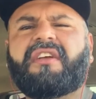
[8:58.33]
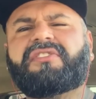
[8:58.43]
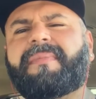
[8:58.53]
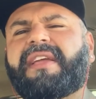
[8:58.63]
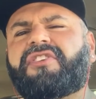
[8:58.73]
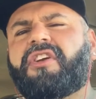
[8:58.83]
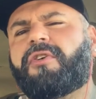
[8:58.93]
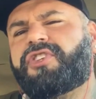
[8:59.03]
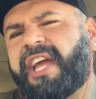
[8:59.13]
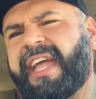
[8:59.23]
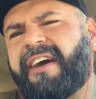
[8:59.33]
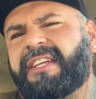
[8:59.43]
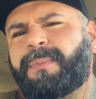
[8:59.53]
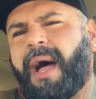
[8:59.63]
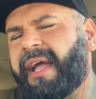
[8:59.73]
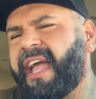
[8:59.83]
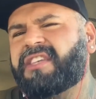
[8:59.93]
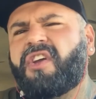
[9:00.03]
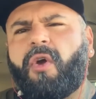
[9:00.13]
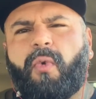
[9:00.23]
So make sure you go check out his
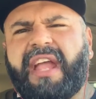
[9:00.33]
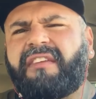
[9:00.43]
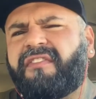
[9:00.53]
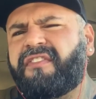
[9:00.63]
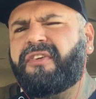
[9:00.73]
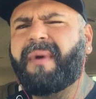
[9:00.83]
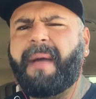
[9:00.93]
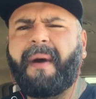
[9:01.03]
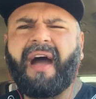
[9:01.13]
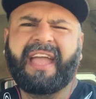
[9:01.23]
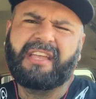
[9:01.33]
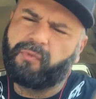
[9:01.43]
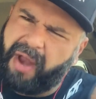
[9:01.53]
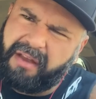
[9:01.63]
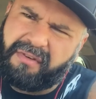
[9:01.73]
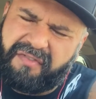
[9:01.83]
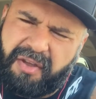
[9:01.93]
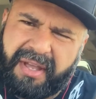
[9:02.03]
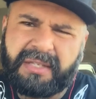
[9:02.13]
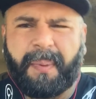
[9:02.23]
podcast. Rate and review my podcast. Rate and
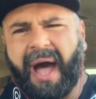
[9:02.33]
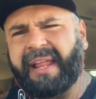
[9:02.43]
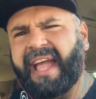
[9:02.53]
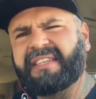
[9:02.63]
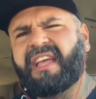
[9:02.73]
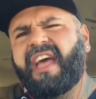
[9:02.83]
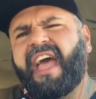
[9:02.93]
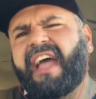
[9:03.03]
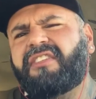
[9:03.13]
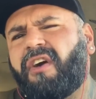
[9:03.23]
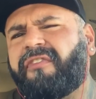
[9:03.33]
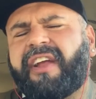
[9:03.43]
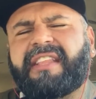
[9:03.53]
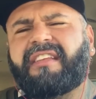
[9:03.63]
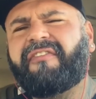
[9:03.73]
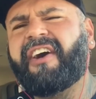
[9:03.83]
review his podcast. And don't forget to